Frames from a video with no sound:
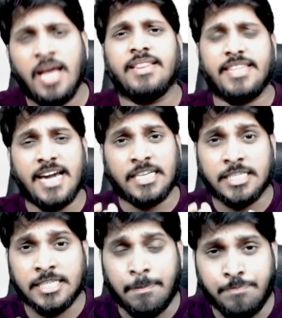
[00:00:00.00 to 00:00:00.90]
They are
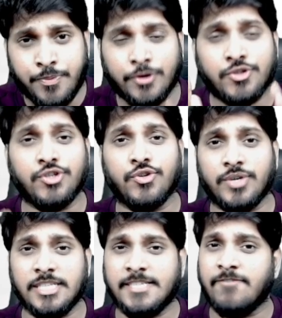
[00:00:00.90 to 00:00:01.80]
supposed to
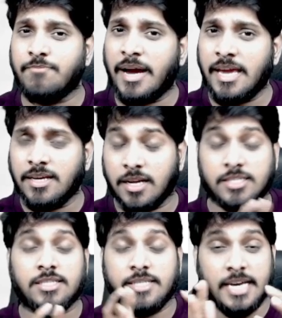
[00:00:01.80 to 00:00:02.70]
receive by
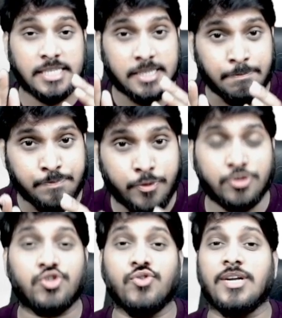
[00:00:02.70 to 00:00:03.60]
they are
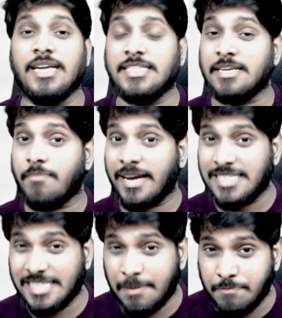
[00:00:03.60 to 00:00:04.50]
supposed to release it by
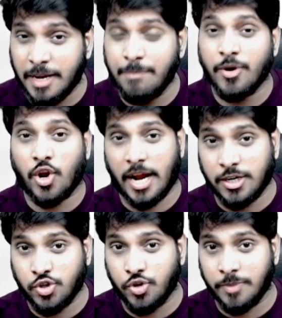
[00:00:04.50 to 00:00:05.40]
September or
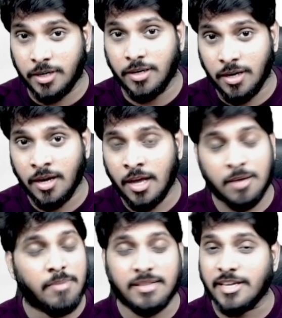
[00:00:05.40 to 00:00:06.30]
October,
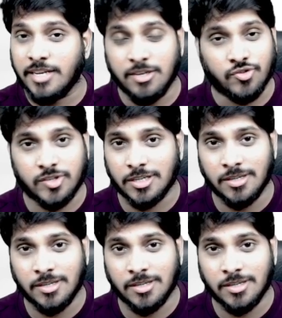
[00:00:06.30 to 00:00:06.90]
but they didn't.